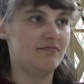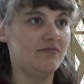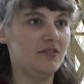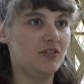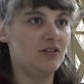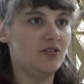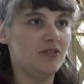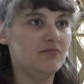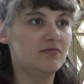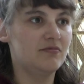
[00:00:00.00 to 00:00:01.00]
you
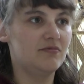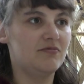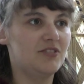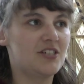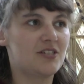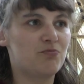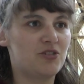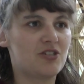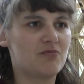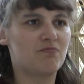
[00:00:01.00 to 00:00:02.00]
know, just
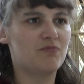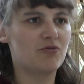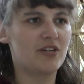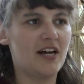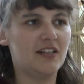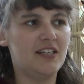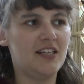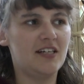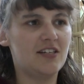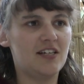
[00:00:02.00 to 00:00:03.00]
the
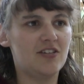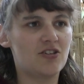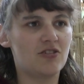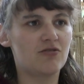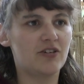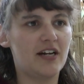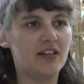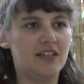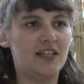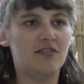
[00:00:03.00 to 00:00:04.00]
reality, the internal
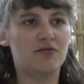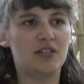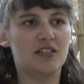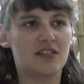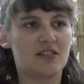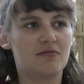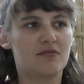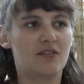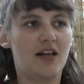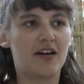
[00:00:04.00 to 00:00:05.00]
reality of what it's
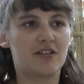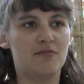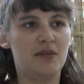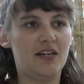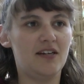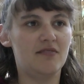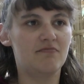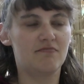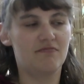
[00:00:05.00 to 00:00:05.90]
like to be.